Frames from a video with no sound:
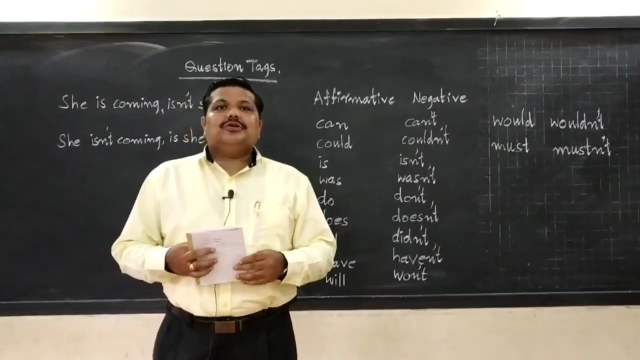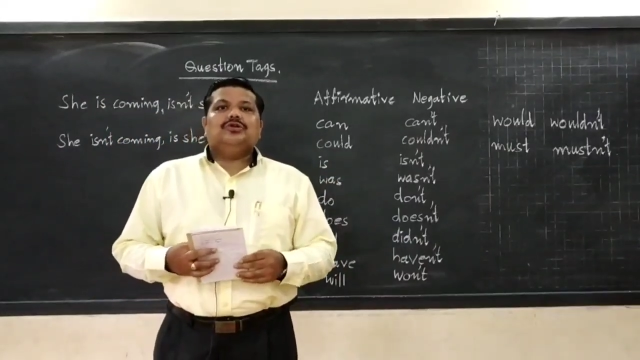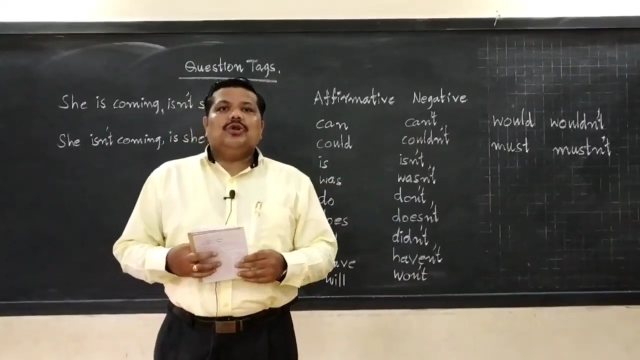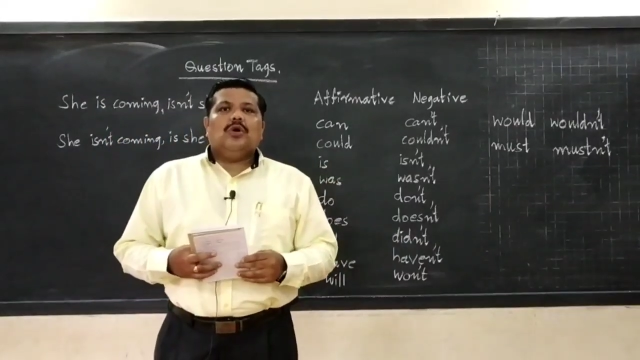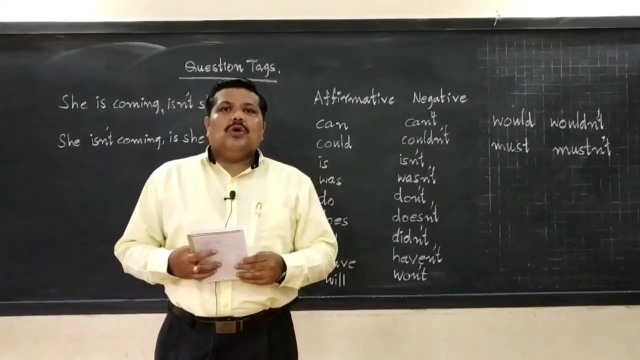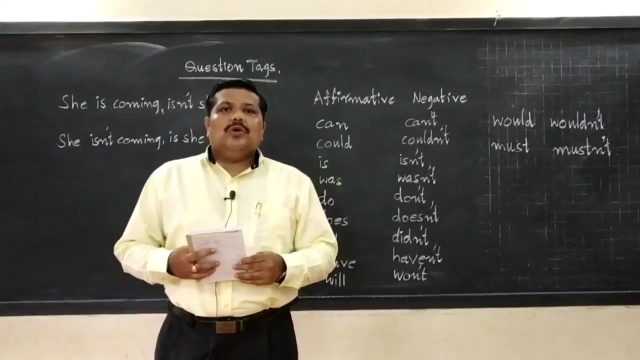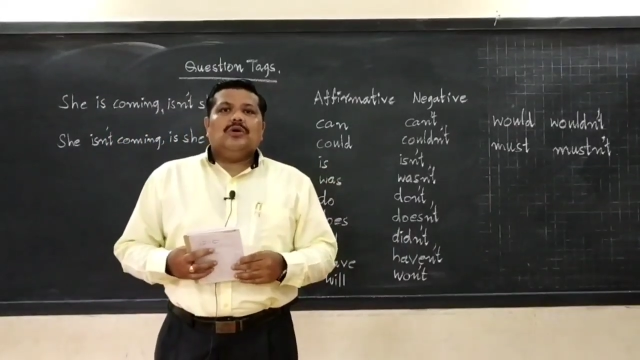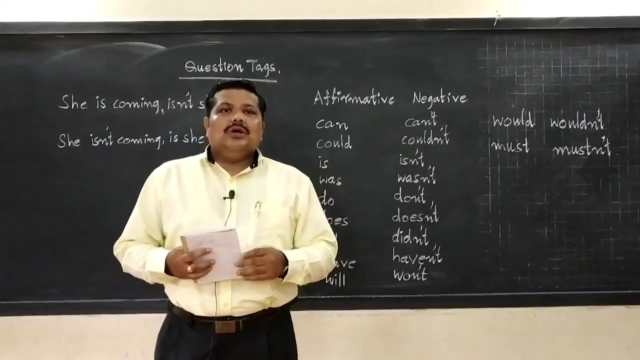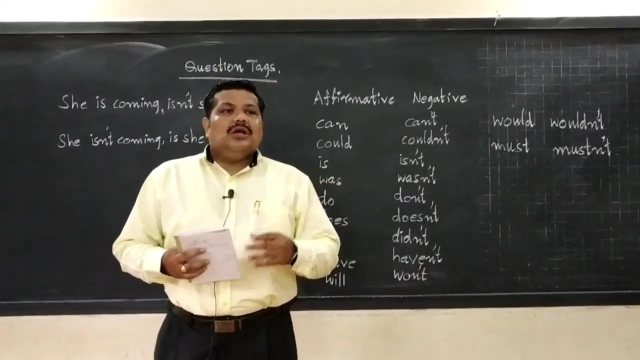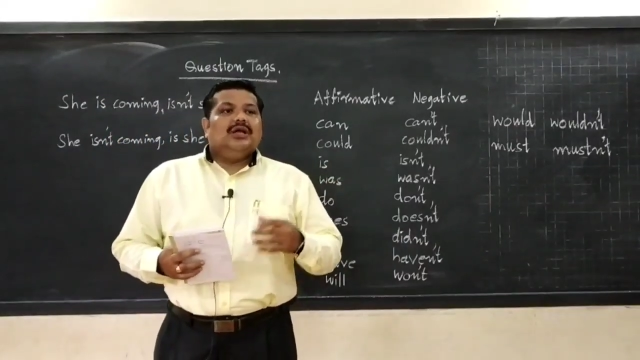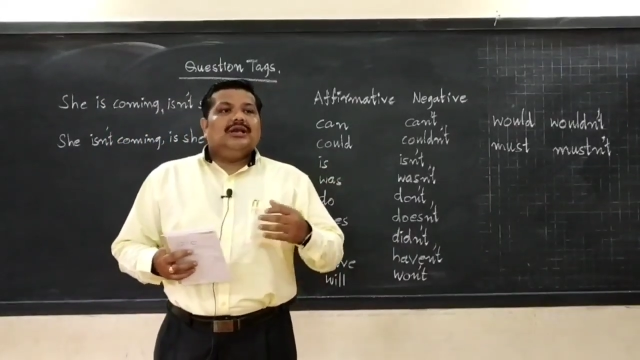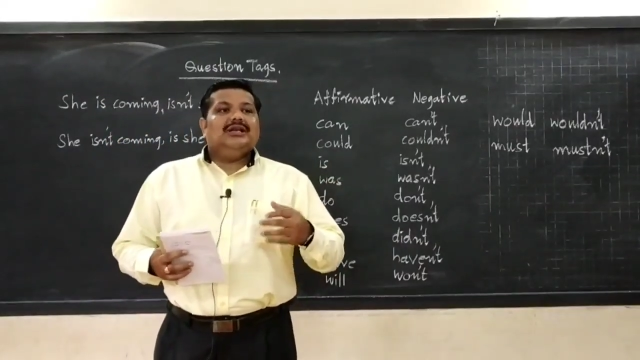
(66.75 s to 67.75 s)
to
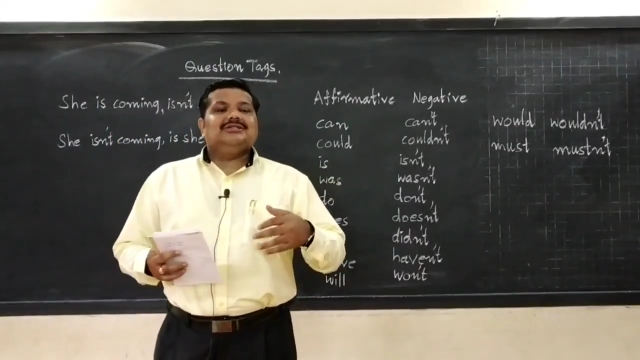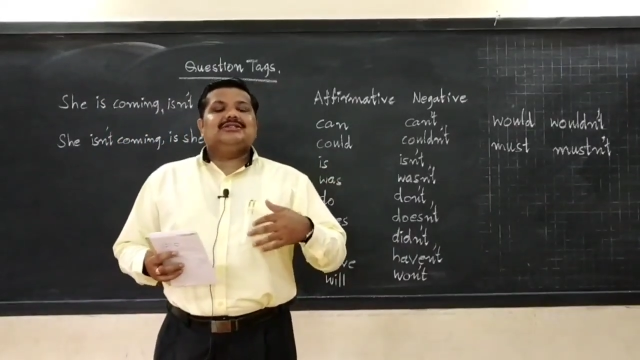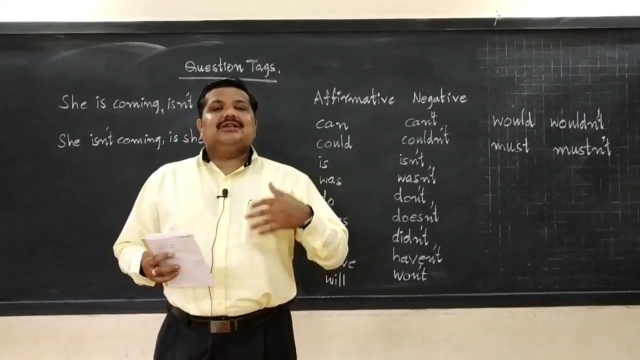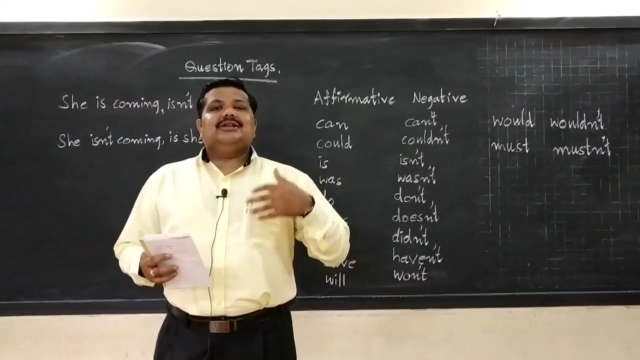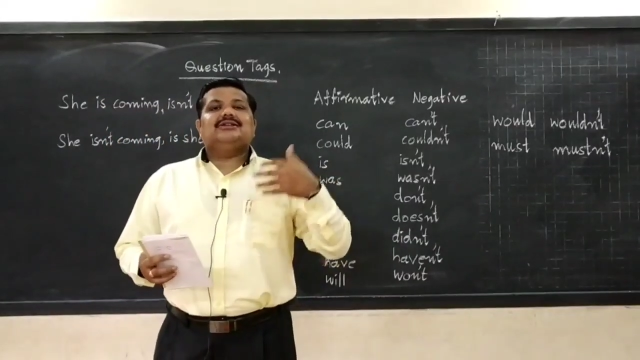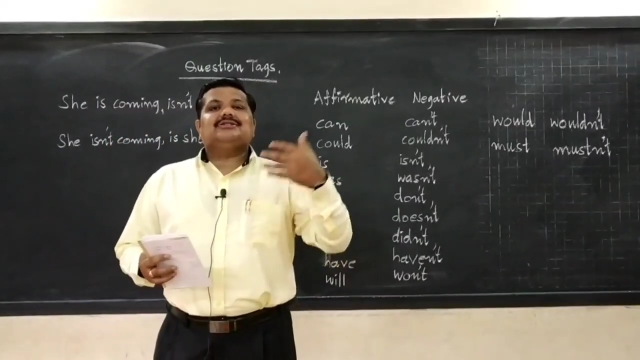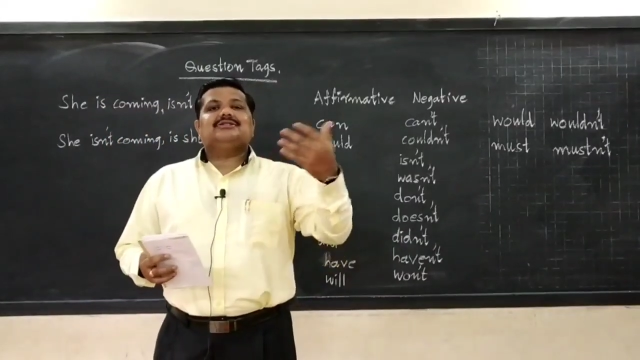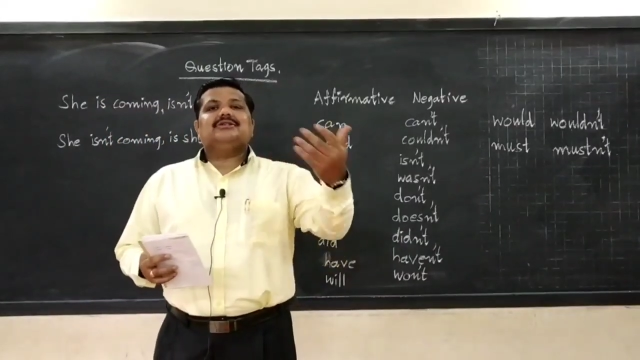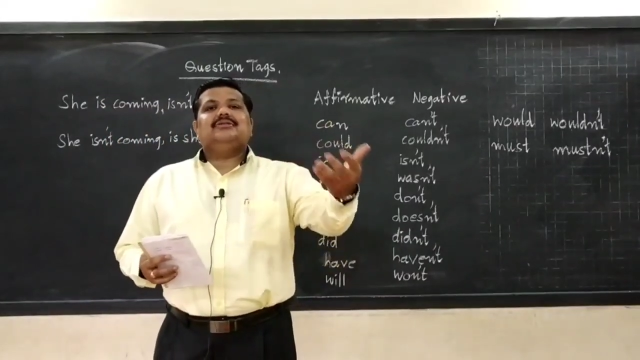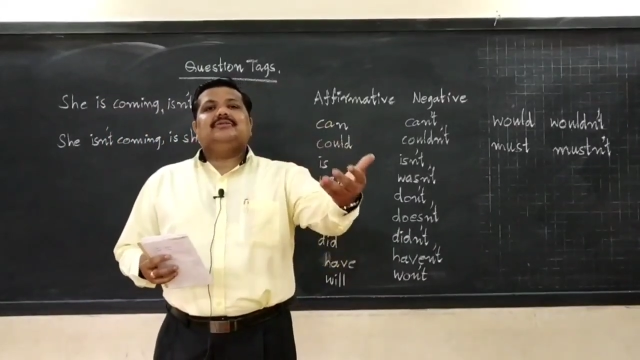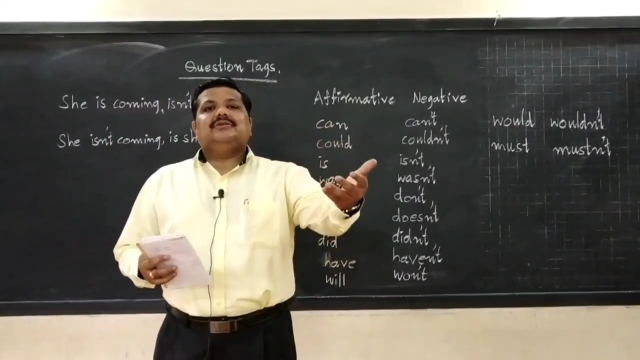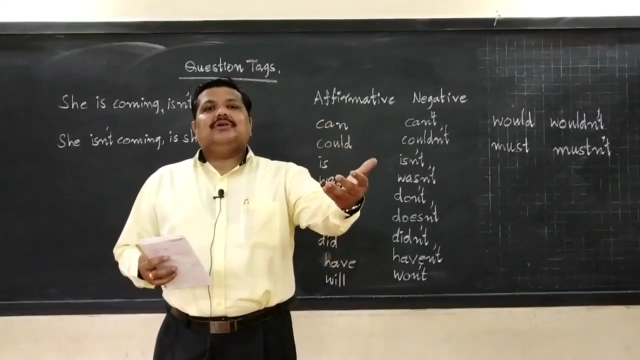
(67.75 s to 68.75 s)
know listeners'
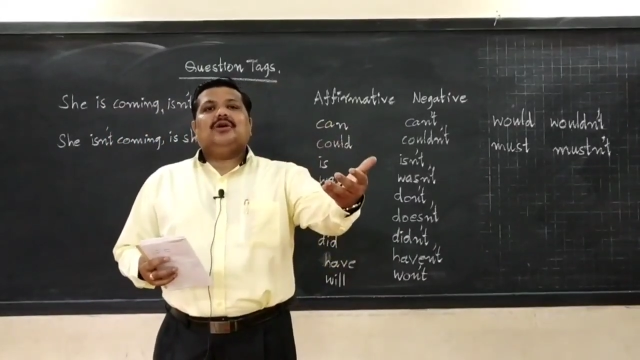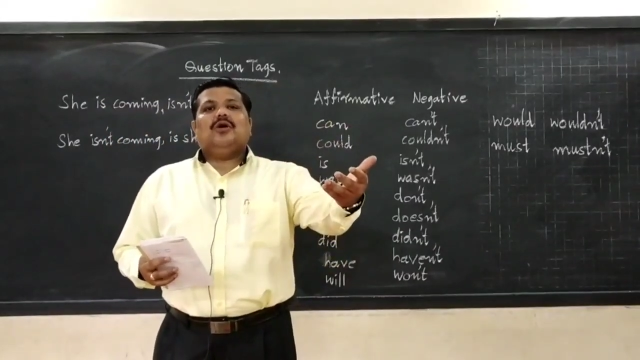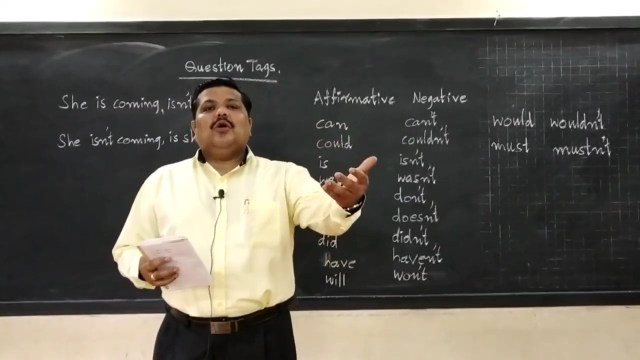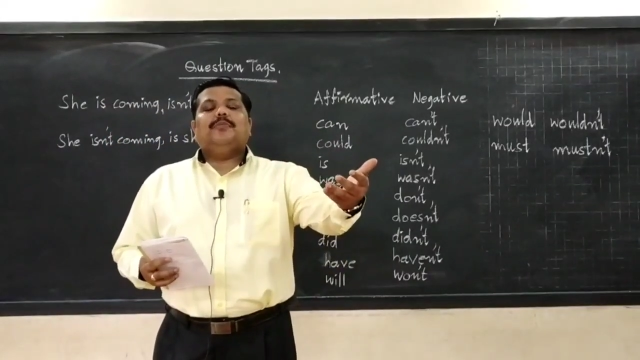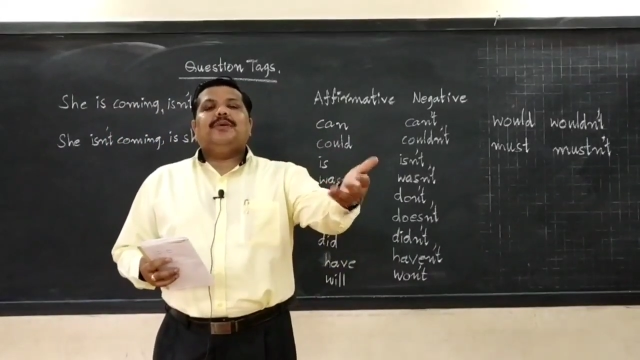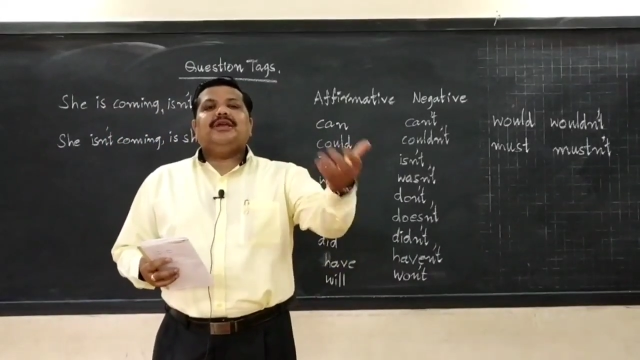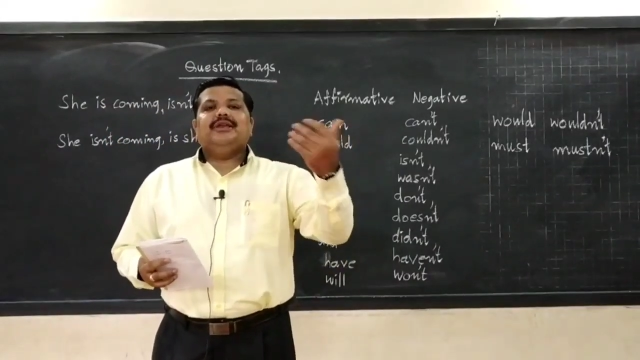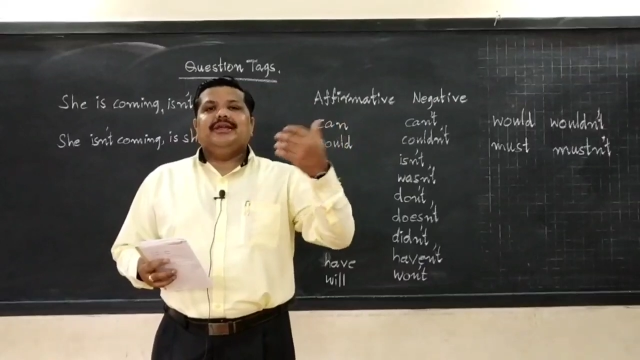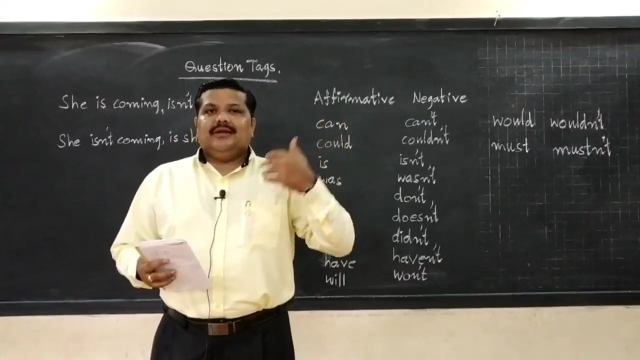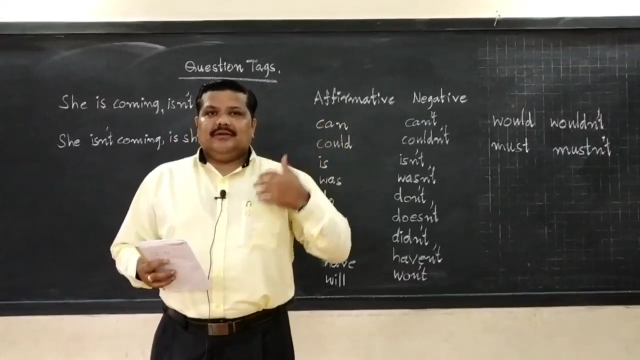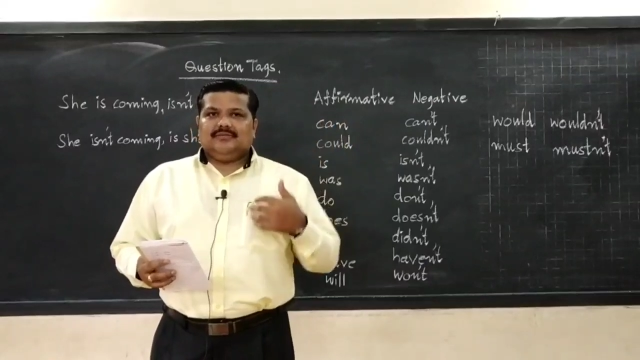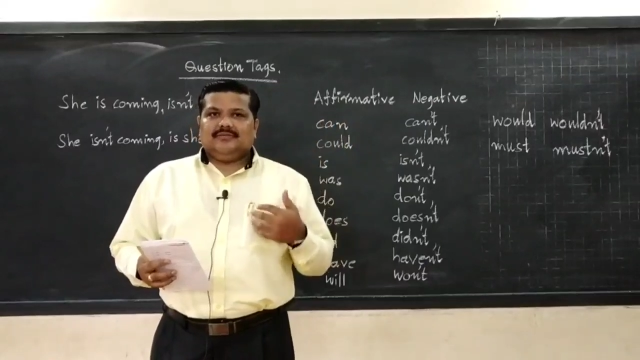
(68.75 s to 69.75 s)

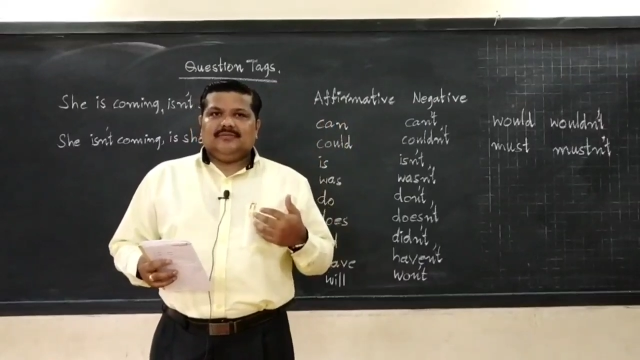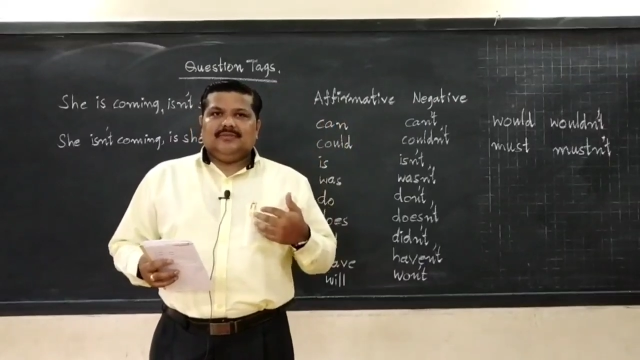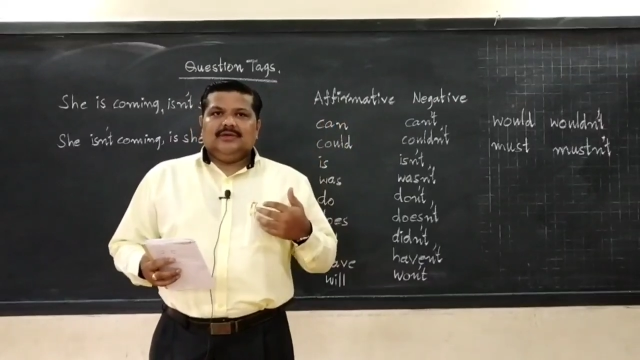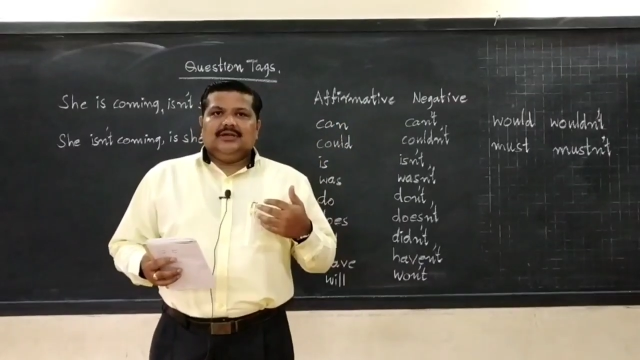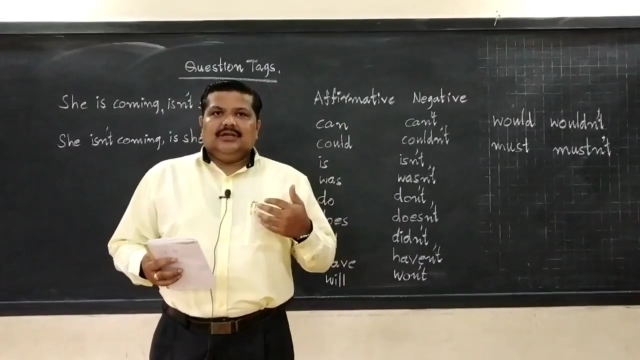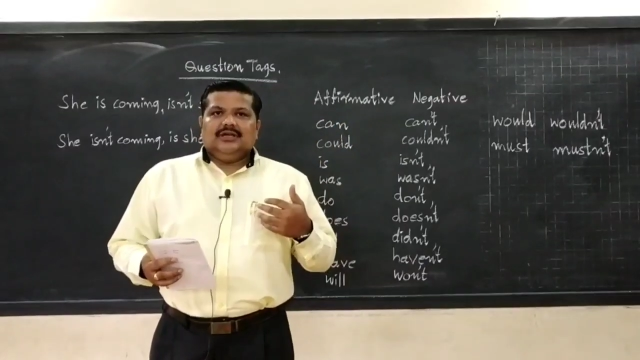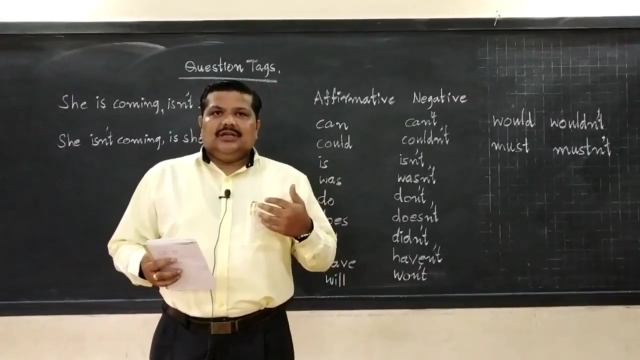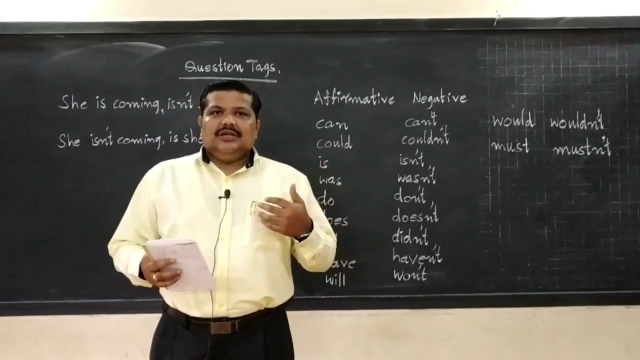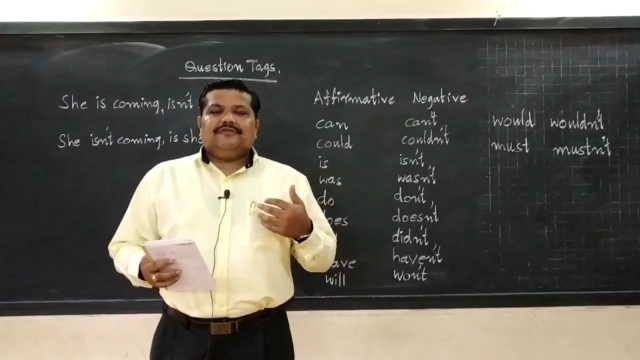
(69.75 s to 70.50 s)
opinion.